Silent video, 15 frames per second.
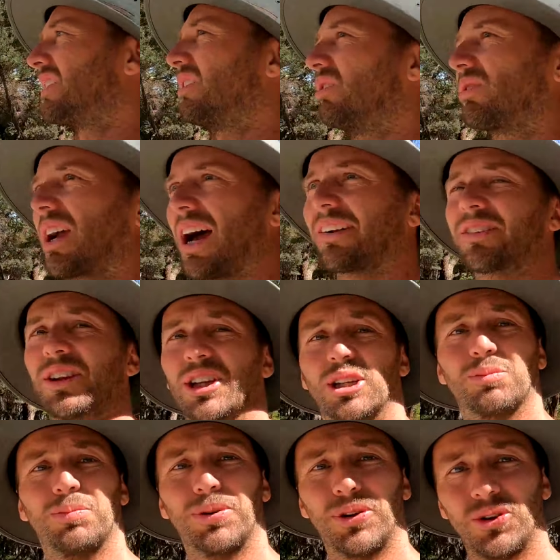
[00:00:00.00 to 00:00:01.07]
that look after
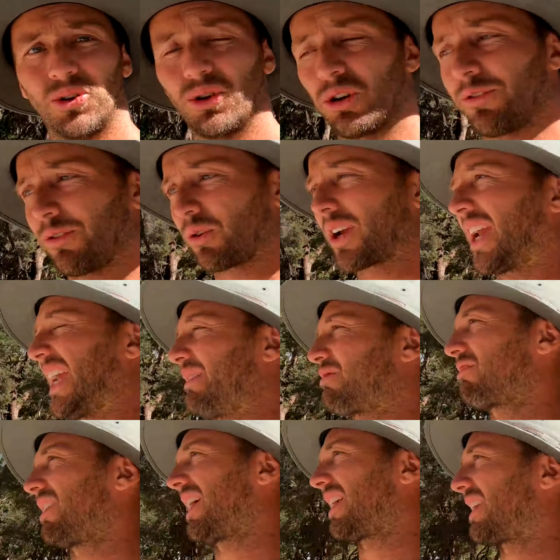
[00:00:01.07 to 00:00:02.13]
this beautiful
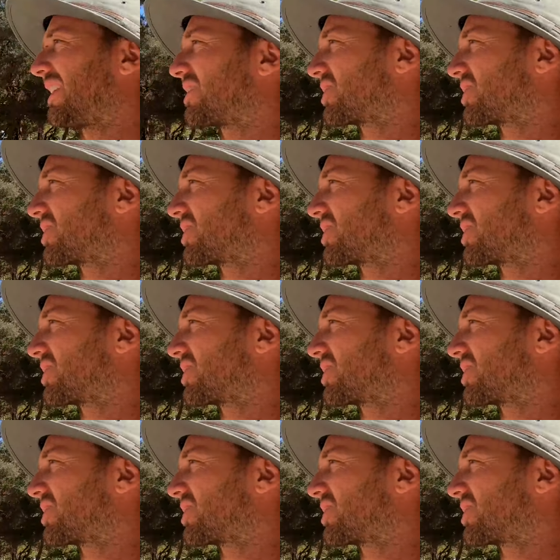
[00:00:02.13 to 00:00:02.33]
campground.